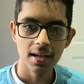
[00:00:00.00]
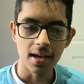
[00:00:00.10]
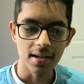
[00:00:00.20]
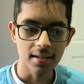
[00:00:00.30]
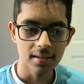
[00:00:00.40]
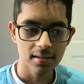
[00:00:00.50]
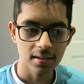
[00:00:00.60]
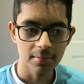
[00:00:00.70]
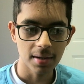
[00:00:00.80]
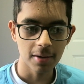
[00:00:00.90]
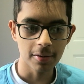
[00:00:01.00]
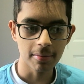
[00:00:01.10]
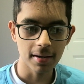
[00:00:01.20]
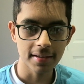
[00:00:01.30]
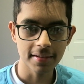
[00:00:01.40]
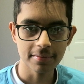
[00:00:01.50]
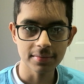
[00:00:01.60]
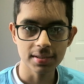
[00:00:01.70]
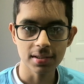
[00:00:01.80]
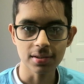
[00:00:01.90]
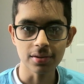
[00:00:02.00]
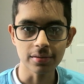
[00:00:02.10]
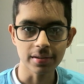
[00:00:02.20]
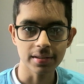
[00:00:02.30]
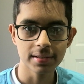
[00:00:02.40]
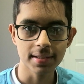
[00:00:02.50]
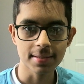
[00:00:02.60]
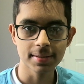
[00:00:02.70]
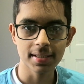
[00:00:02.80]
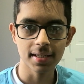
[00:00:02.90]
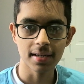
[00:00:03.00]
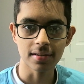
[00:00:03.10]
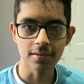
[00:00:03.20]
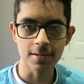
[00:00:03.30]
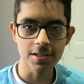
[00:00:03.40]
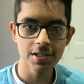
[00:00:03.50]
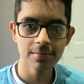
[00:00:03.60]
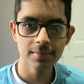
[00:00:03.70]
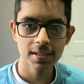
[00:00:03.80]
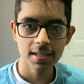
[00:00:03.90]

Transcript: and how we apply them to order this particular question.